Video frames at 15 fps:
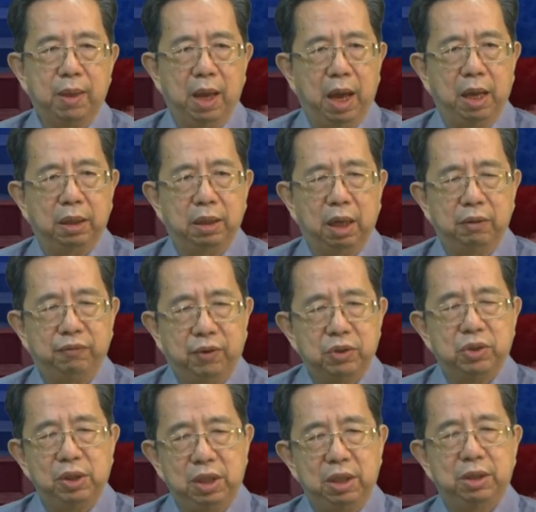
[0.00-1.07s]
And
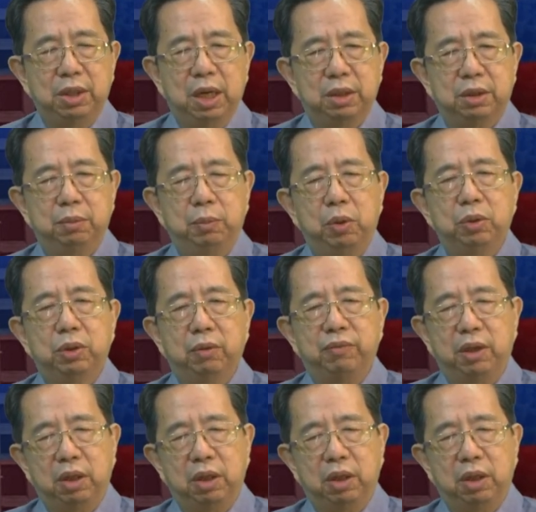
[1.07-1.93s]
unfortunately, he says most of